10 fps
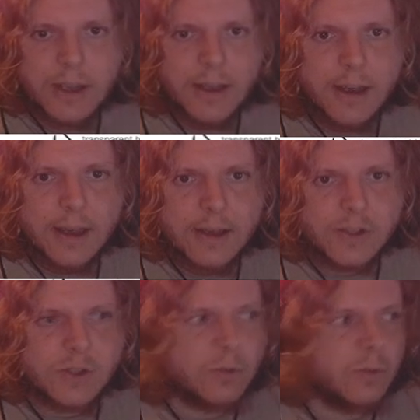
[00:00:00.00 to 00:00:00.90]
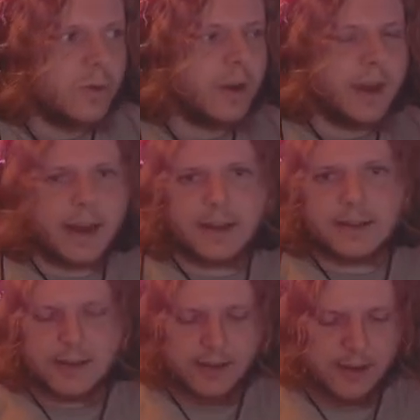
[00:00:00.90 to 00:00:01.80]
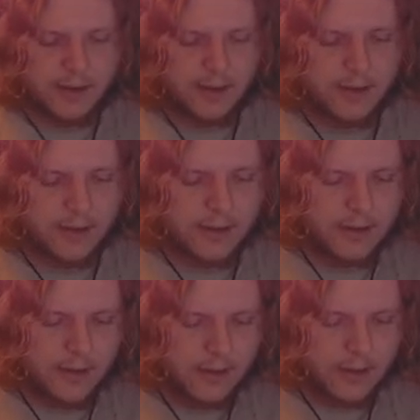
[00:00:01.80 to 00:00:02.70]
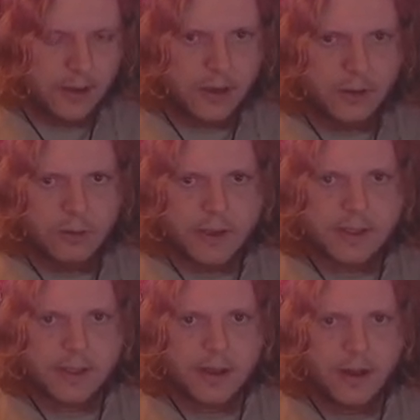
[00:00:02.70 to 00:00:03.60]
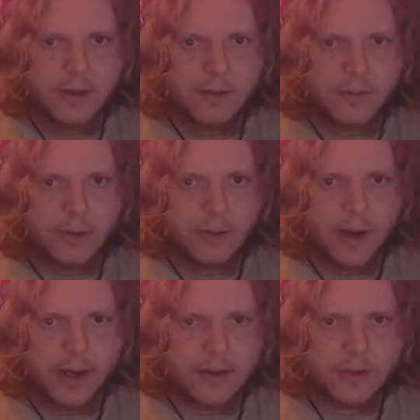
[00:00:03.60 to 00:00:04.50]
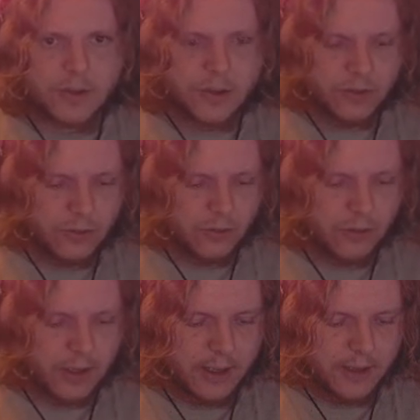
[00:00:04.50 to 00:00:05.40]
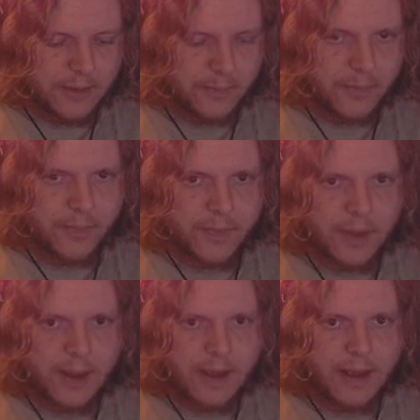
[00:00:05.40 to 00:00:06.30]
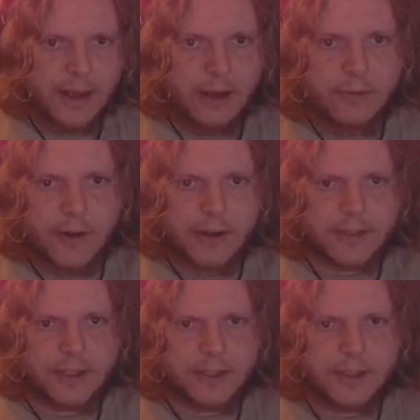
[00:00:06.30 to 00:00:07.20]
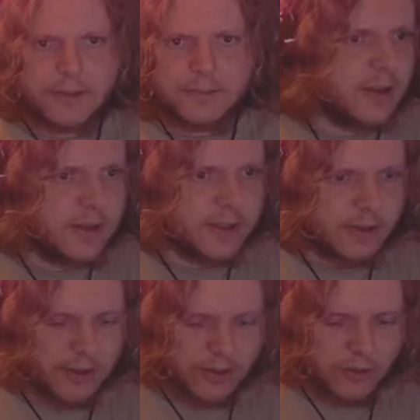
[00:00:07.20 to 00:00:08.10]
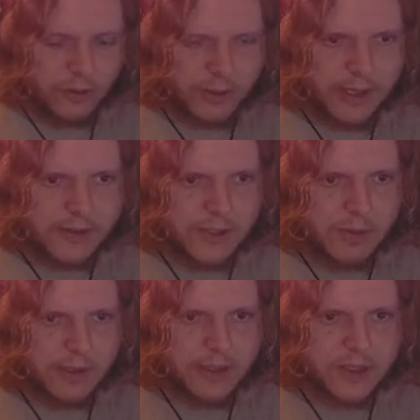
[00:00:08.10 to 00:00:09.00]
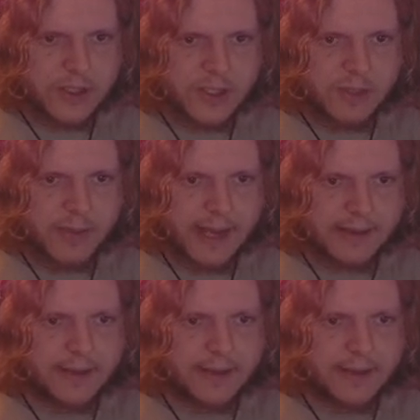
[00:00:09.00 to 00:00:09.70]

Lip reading: is we'll get Risk of Rain to Hellfire Tincture. So okay, cool. We got this one. Let's just smack.